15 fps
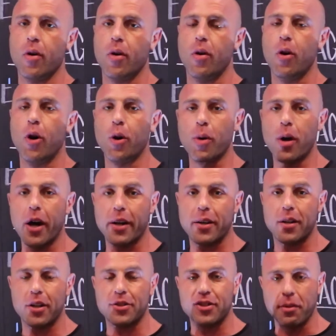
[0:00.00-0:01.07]
All
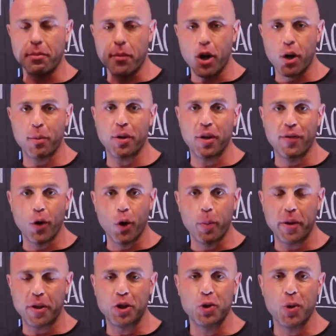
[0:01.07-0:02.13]
right, it's a moment you've all
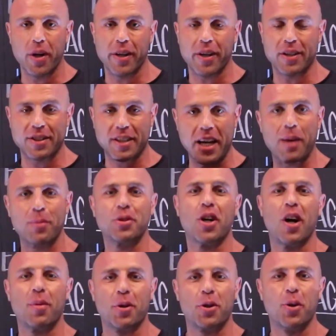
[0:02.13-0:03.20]
been dreading. It's come
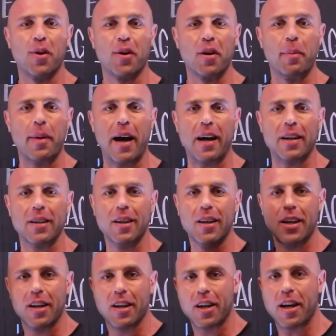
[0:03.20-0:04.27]
time to talk about
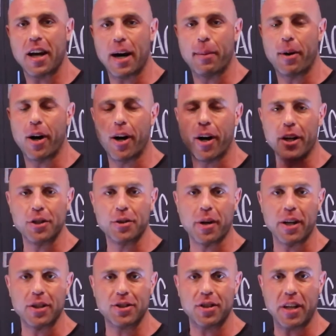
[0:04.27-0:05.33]

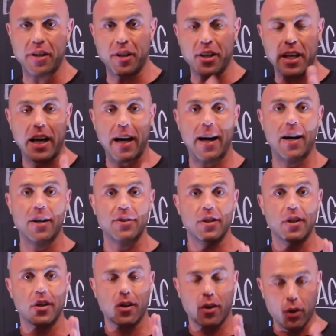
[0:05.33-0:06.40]
carbohydrates. Now, you can't
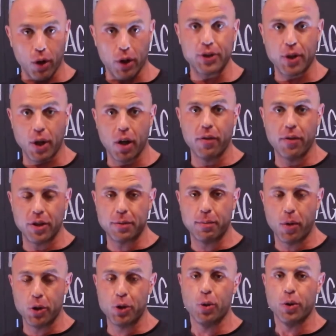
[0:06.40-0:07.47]
gloss over this
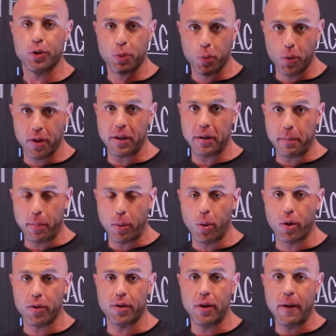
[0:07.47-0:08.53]
module. It's really
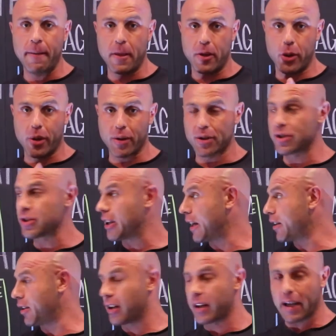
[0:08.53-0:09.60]
important that you
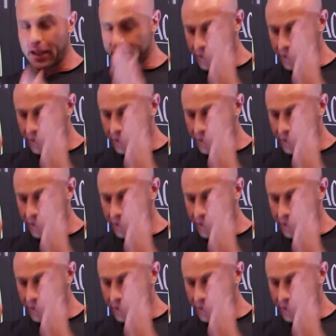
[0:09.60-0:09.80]
understand it. You can't,